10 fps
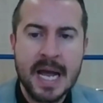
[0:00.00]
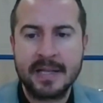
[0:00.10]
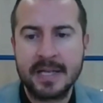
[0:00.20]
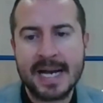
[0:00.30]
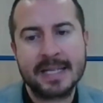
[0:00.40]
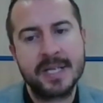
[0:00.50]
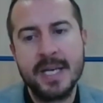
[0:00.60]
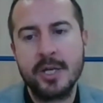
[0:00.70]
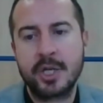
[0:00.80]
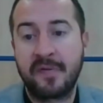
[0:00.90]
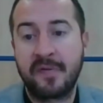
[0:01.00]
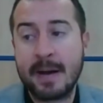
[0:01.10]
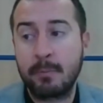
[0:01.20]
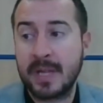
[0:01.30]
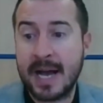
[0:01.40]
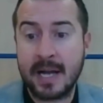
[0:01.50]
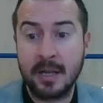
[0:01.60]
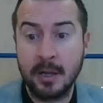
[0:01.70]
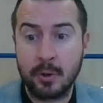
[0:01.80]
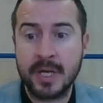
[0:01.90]
And our teacher found that
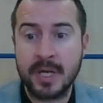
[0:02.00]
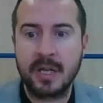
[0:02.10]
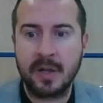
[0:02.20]
looking at